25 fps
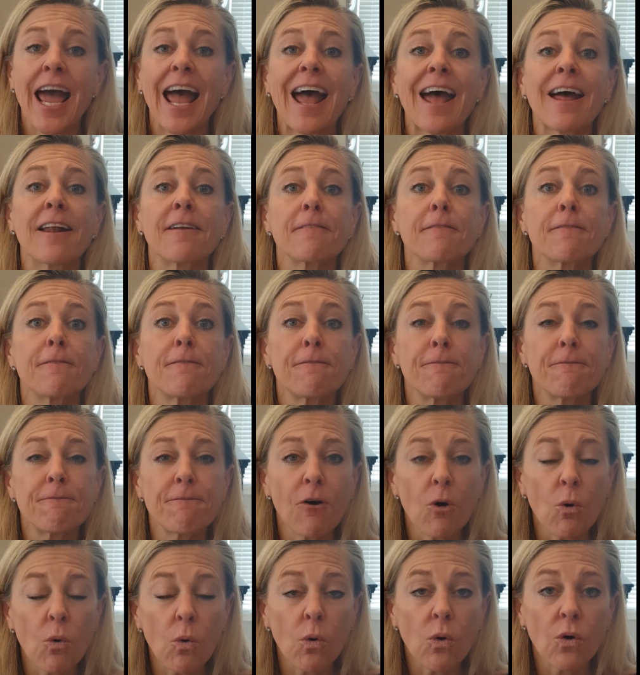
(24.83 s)
and
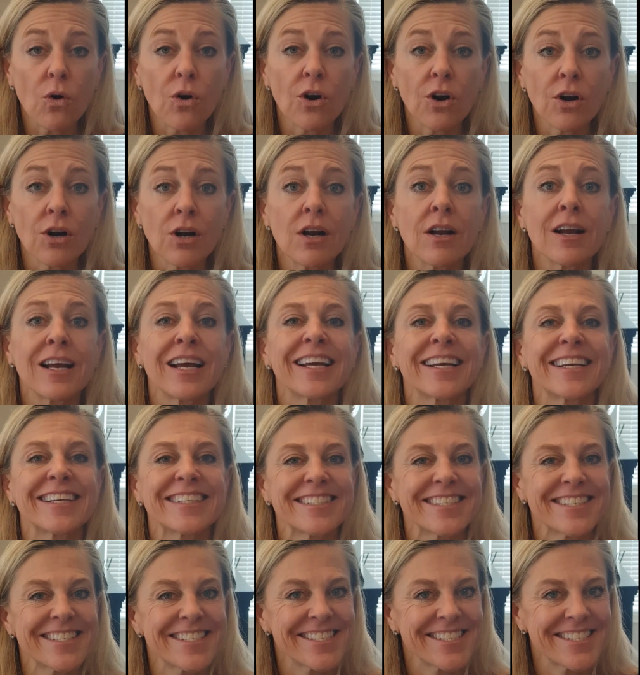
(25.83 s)
four,
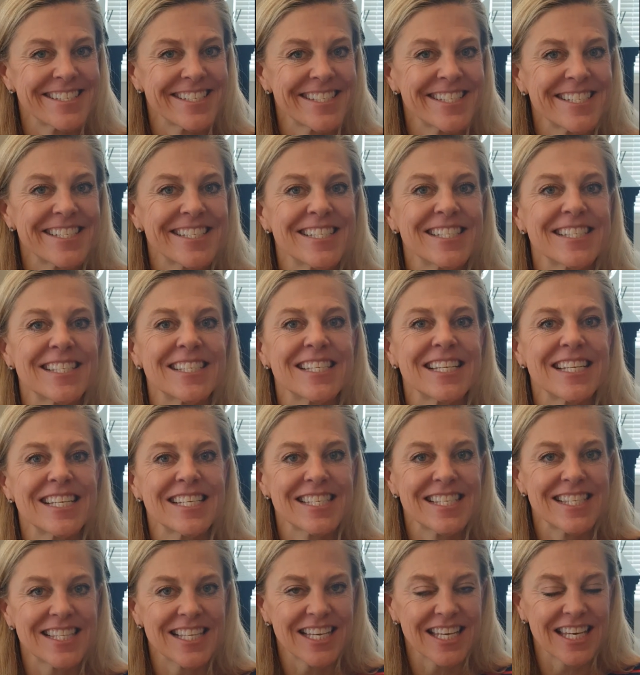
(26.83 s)
consistency
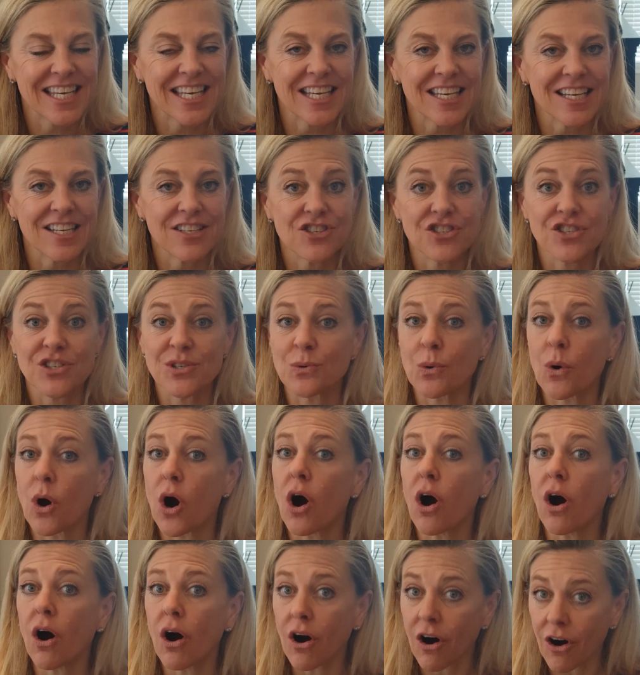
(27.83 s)
is the key to
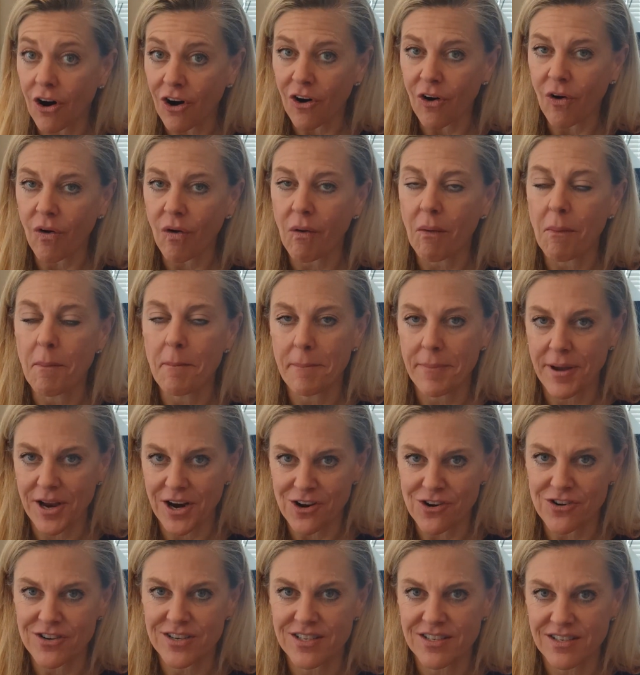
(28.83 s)
all
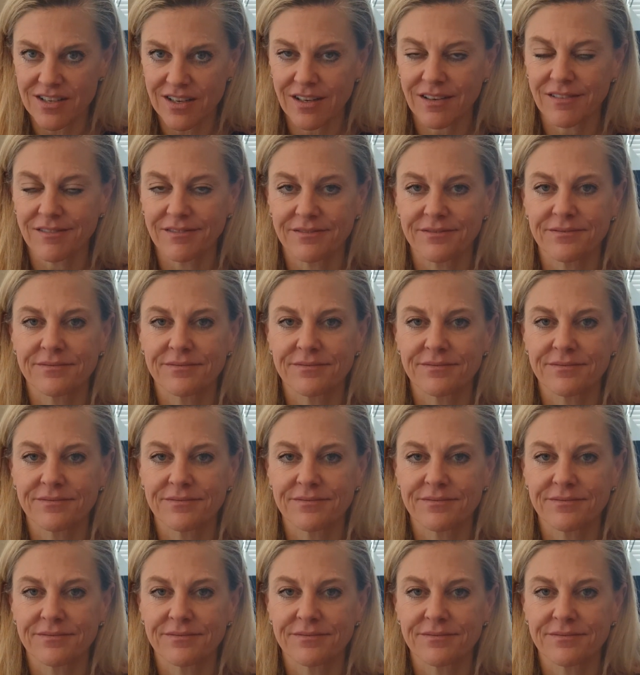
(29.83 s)
parenting.